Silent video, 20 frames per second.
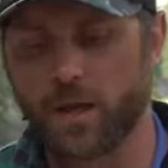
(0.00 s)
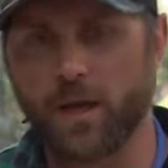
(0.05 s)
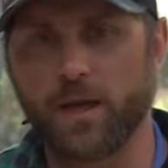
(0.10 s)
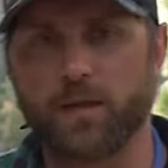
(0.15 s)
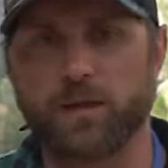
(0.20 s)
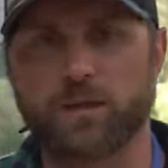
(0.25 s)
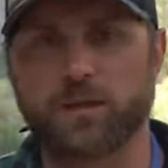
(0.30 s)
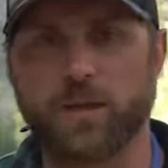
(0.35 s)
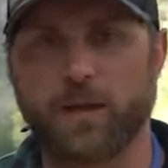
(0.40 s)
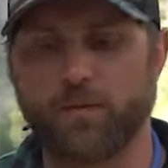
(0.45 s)
Hey,
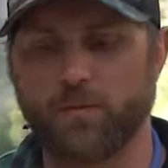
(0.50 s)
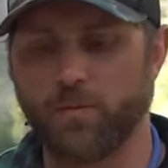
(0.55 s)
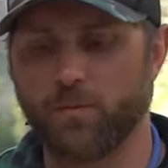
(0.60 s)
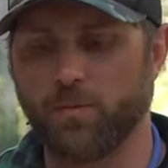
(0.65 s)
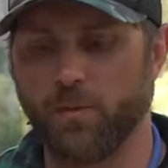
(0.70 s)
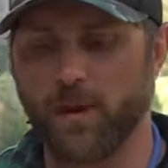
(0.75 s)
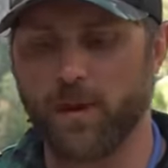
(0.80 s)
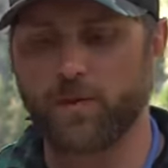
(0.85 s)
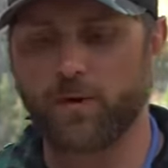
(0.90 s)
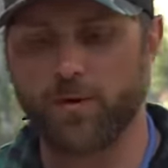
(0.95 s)
this is Evan with
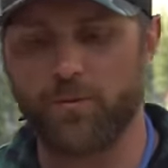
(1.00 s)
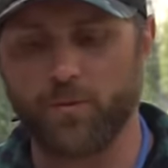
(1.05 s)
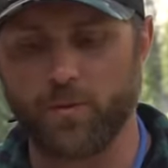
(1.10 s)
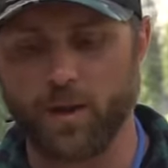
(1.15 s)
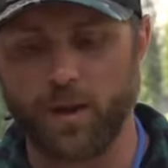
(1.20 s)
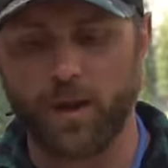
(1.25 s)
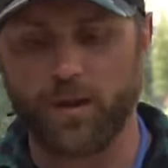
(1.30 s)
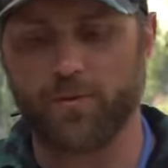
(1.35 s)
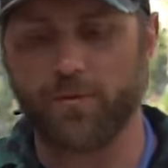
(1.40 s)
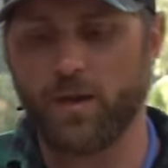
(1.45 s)
Black Rifle
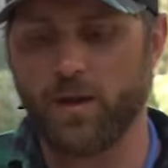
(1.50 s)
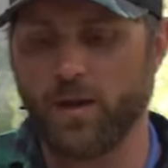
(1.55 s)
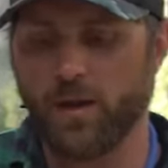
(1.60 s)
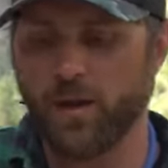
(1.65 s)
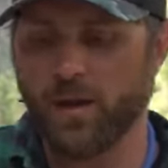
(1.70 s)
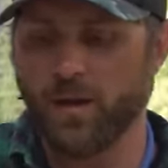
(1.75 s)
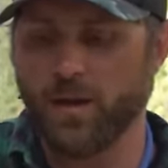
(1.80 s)
Coffee.